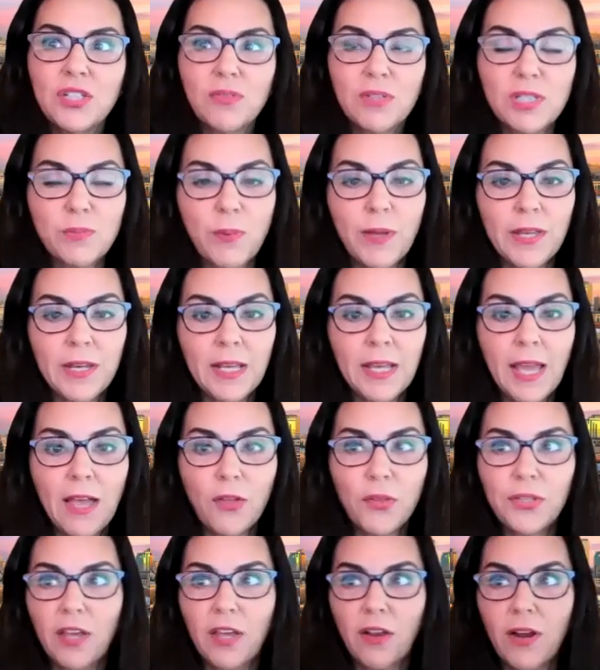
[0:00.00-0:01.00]
to expanding
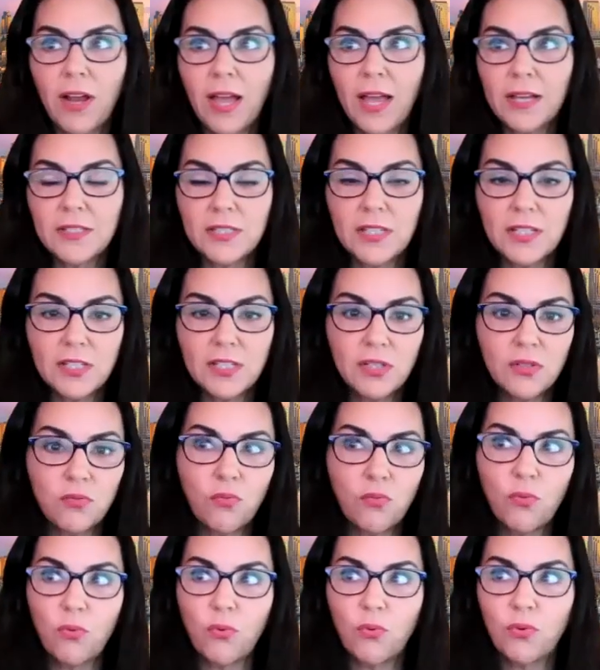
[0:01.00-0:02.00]
healthcare access in
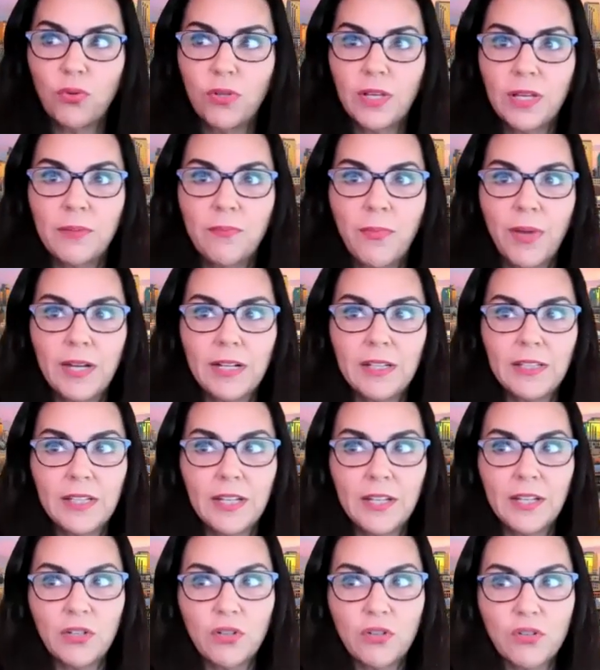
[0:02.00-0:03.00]
rural and medically
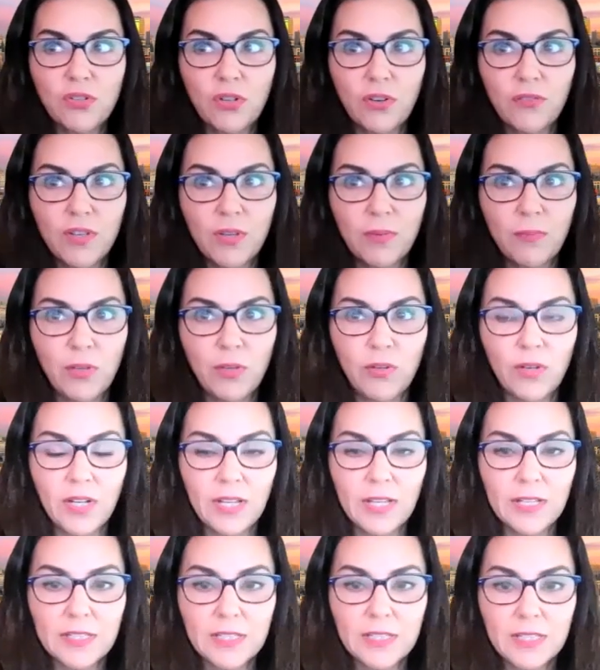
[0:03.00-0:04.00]
underserved
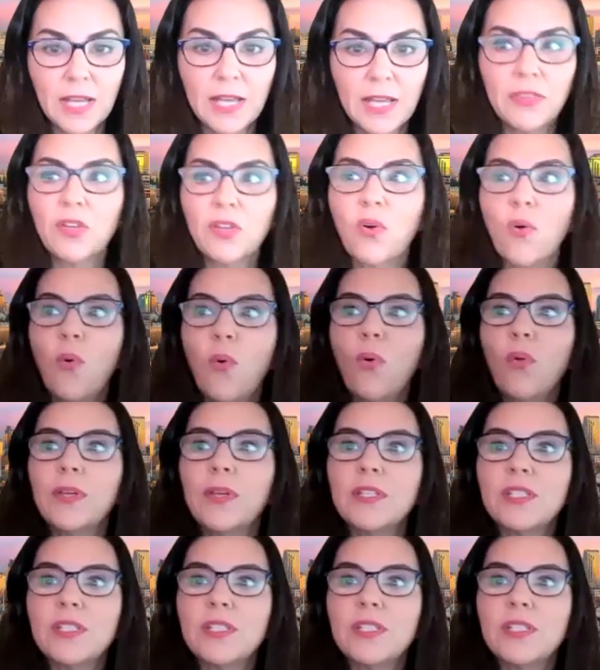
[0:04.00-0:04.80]
communities. And the goal